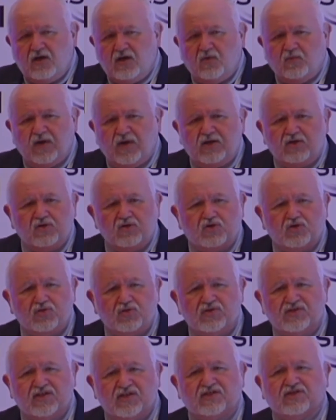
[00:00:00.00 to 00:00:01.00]
When you
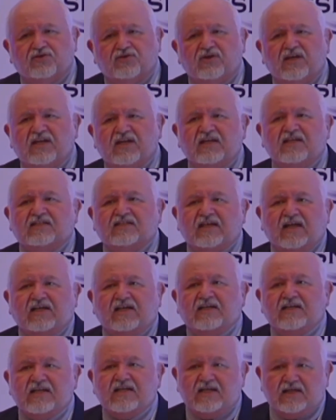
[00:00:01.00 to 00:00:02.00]
choose a screening
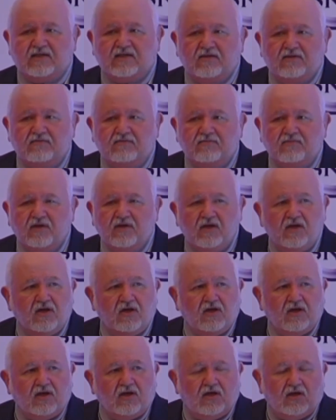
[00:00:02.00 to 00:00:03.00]
technique,
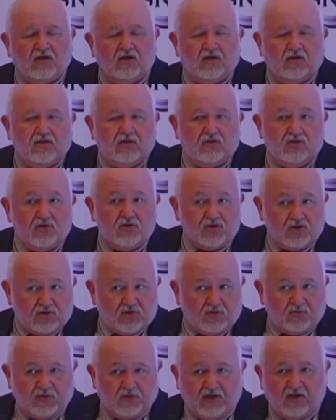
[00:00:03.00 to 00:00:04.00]
you
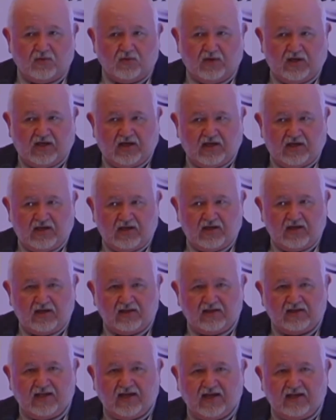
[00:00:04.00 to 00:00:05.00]
should be aware
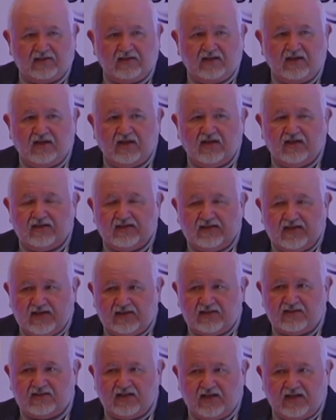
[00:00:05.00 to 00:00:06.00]
that
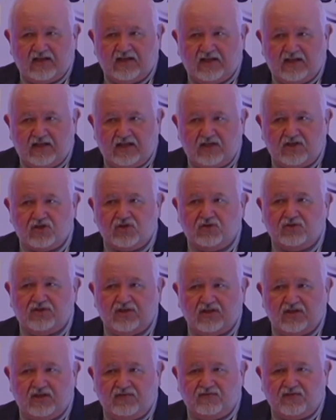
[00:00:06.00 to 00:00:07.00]
that technique should
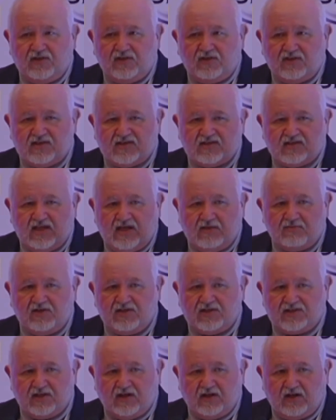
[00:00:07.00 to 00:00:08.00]
deliver the same
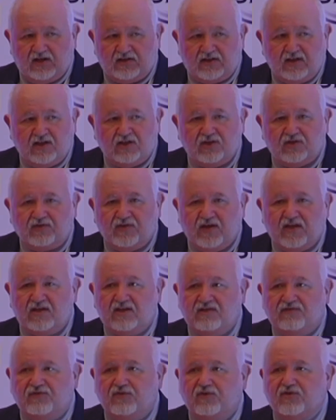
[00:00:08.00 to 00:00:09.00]
result
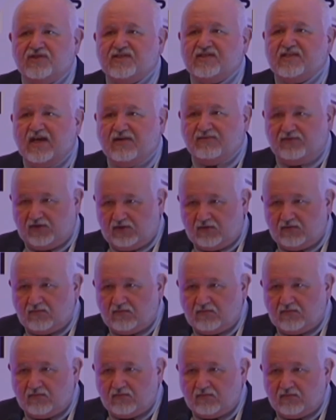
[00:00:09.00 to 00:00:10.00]
24/7.
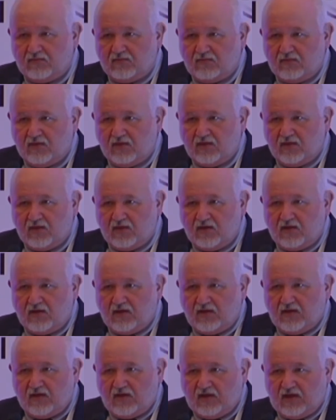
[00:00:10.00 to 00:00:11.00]

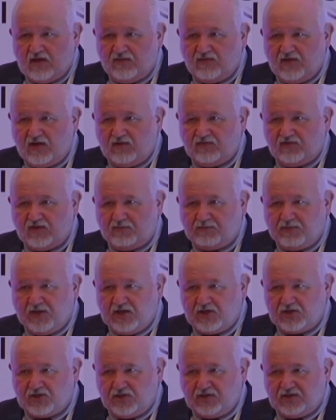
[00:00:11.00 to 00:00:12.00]
Even if the
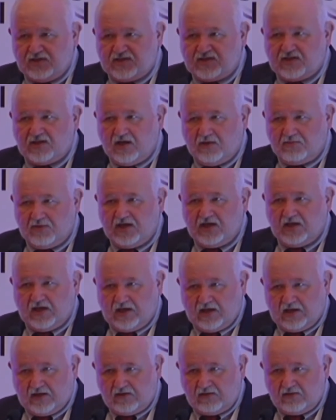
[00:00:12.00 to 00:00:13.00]
patient is coming
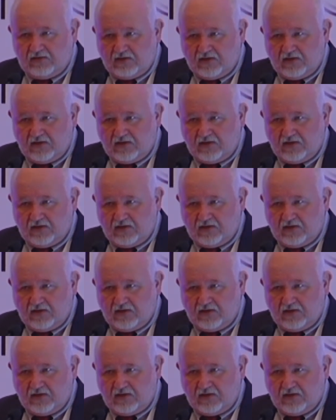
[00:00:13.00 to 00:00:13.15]
in